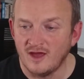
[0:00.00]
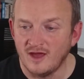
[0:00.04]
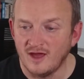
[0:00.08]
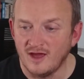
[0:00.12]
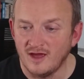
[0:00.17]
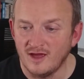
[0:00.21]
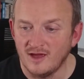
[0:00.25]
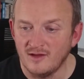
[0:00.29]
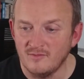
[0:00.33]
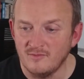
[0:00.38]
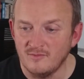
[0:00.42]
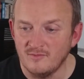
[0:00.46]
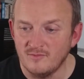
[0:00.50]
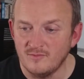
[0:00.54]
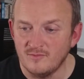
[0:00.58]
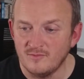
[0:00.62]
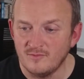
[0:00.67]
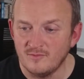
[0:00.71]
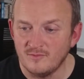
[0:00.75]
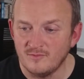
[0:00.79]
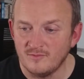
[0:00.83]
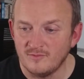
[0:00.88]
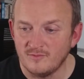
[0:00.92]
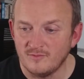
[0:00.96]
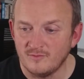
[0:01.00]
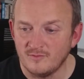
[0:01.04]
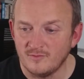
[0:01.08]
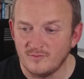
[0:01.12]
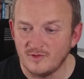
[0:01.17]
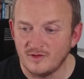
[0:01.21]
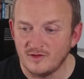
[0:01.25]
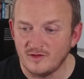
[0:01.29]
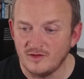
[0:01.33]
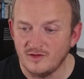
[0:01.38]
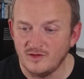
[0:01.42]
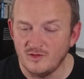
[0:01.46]

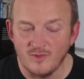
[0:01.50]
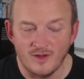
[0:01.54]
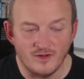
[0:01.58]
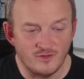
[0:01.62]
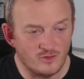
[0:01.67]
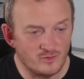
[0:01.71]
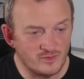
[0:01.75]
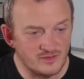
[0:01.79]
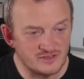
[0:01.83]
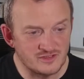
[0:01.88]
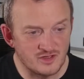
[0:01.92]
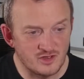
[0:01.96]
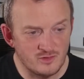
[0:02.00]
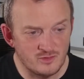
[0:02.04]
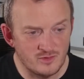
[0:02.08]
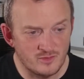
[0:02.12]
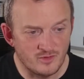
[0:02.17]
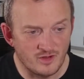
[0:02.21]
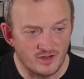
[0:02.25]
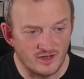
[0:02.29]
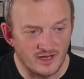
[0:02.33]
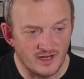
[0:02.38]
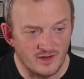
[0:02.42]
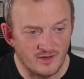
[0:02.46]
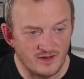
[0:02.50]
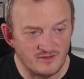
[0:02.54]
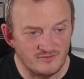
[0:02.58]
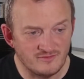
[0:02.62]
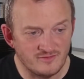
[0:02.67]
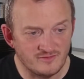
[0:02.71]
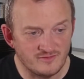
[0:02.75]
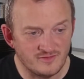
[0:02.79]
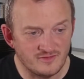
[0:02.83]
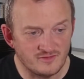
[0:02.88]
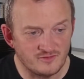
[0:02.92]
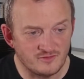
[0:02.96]
You may not be sober by now,
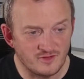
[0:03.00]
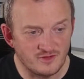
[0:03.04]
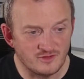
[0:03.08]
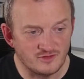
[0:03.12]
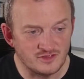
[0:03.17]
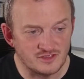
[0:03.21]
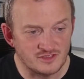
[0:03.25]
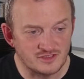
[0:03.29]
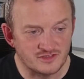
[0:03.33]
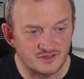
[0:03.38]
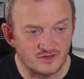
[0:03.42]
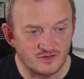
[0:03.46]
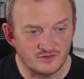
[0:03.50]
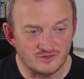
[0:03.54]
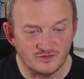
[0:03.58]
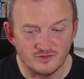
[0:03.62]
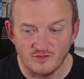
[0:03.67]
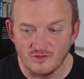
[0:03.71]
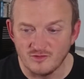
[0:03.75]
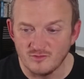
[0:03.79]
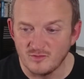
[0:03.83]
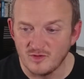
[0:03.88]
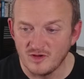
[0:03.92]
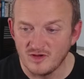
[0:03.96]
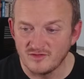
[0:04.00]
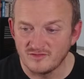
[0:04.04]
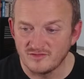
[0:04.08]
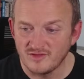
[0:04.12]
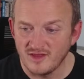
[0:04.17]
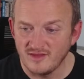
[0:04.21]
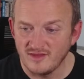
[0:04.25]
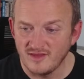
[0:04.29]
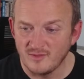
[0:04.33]
8:53 on your own birthday.